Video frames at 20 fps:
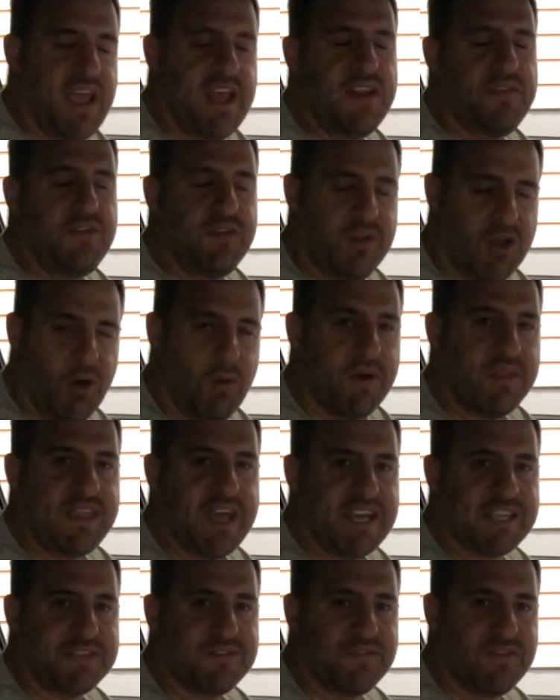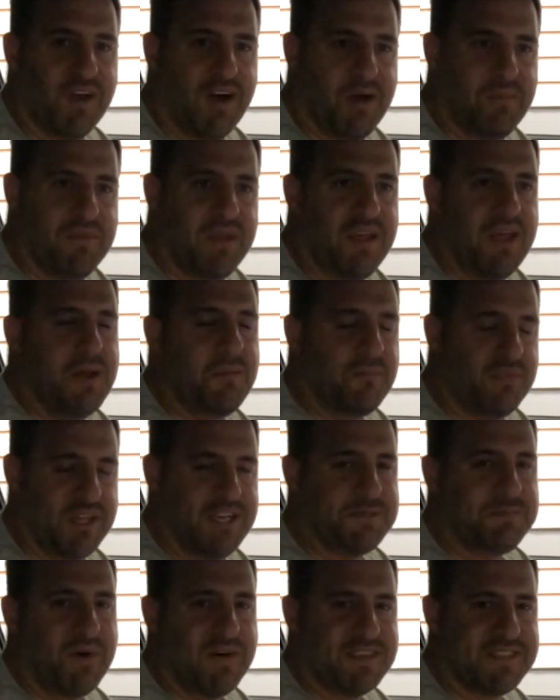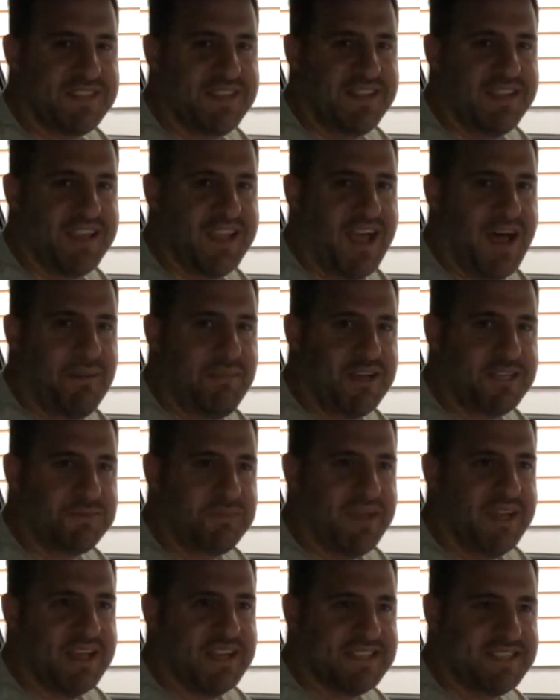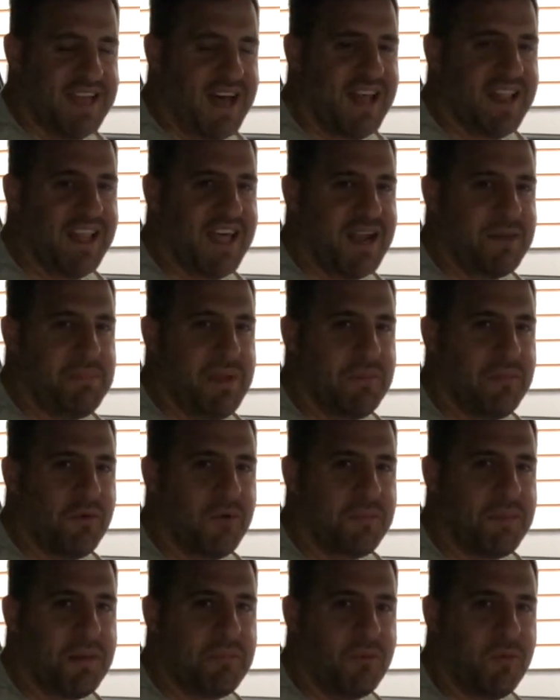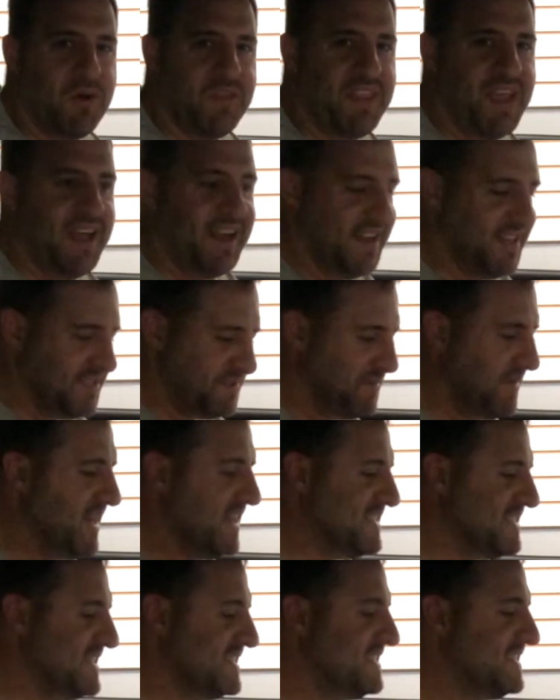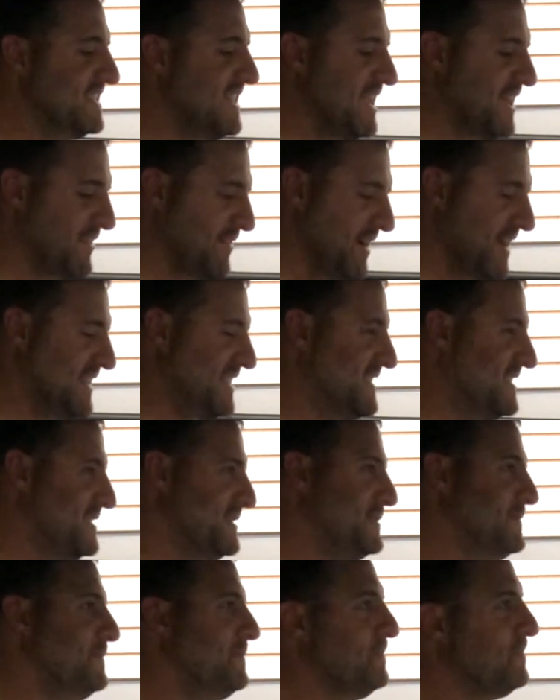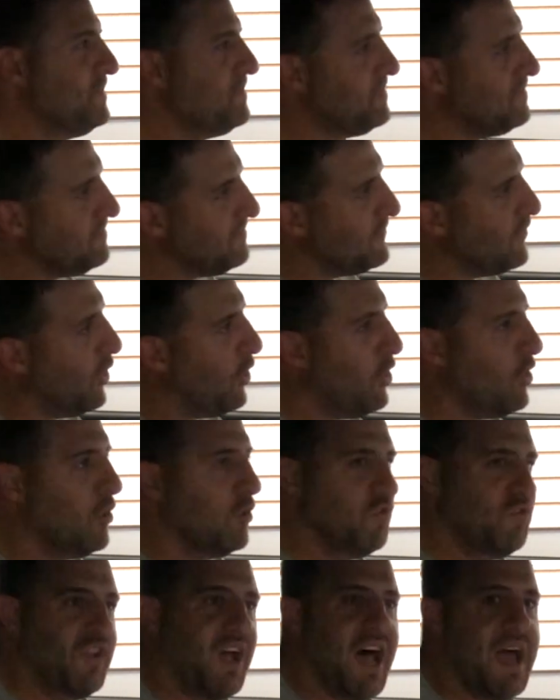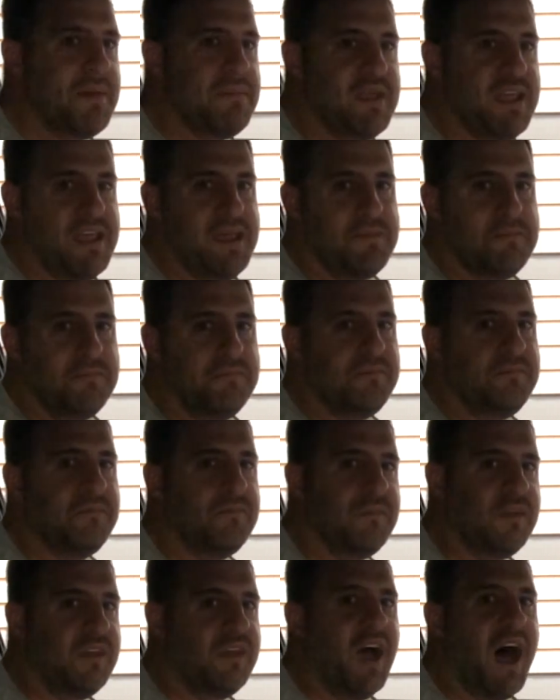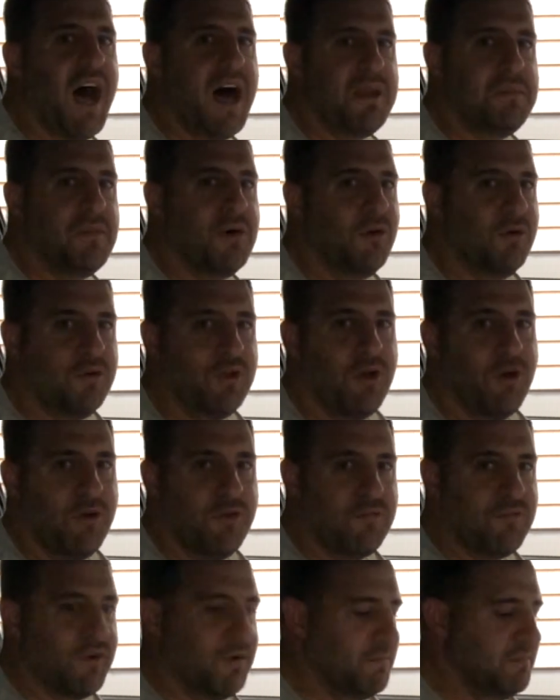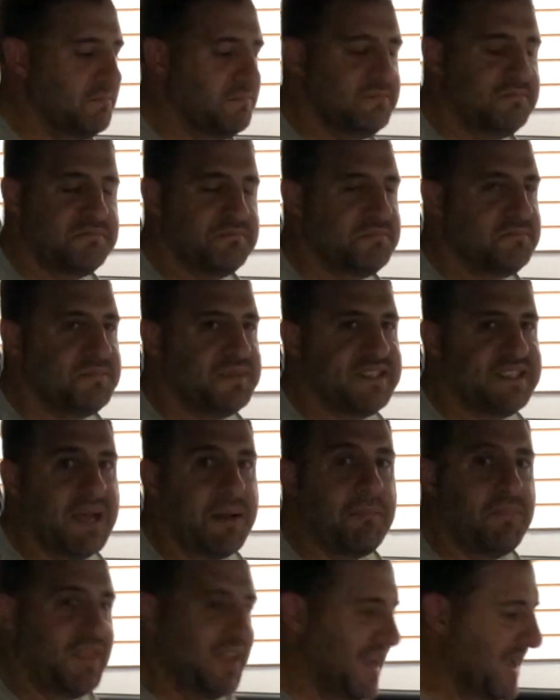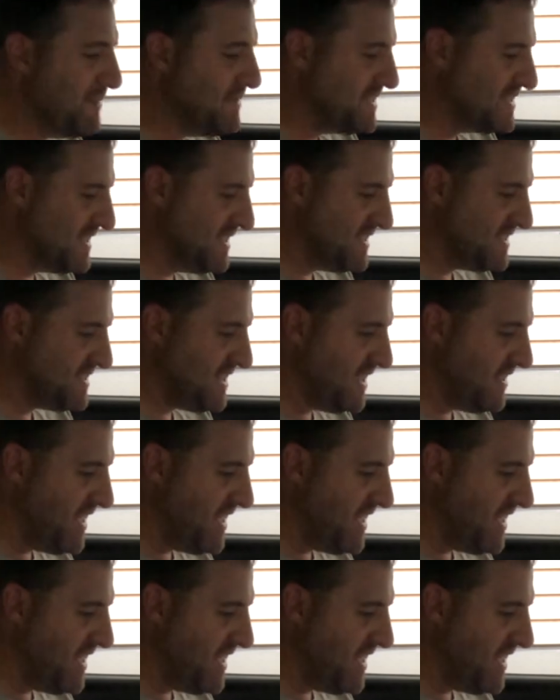And if you know what that's from, please post it in the comments, because not a lot of people remember what that is. But it's a secret, old-timey God mode code from something. I'm just going to say